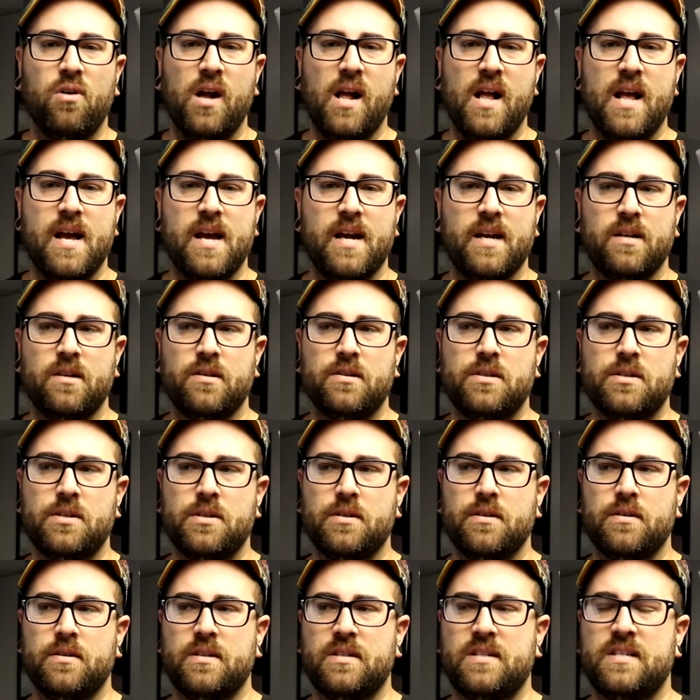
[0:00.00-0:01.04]
and
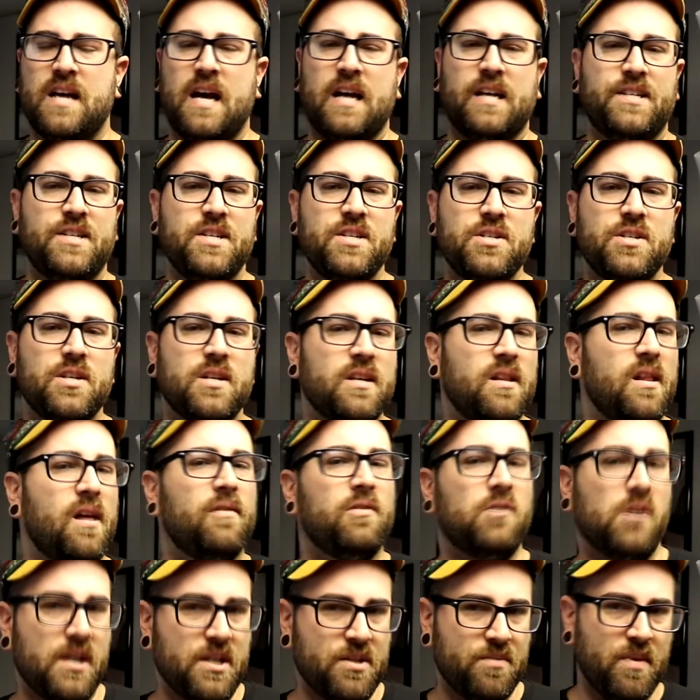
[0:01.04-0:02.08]
the toxicity
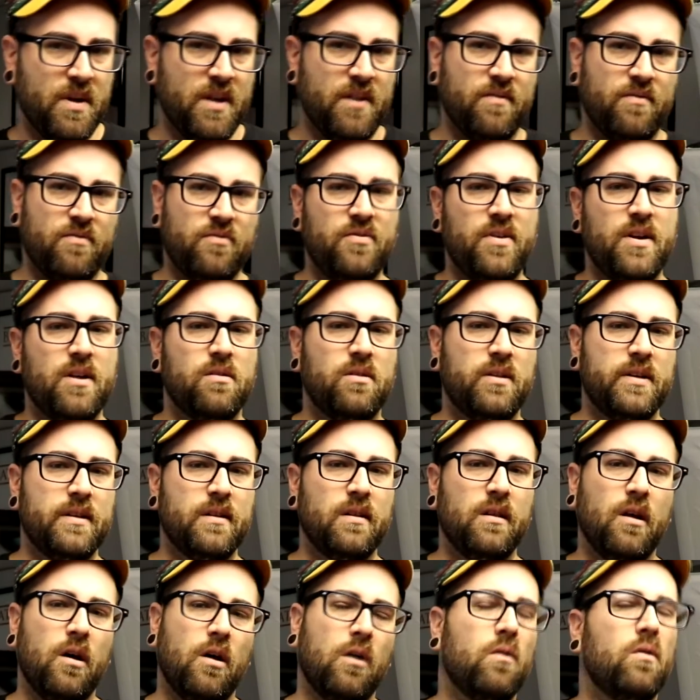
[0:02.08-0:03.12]
level has been fairly
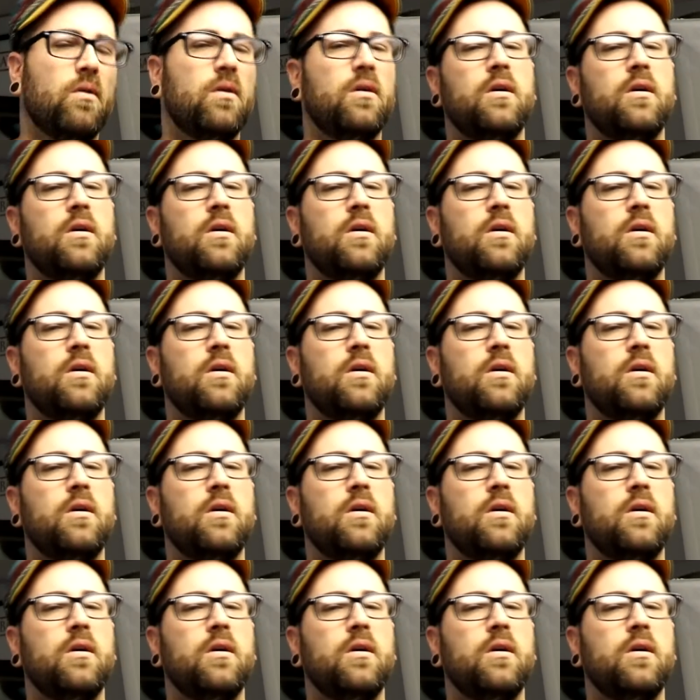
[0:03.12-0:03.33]
low.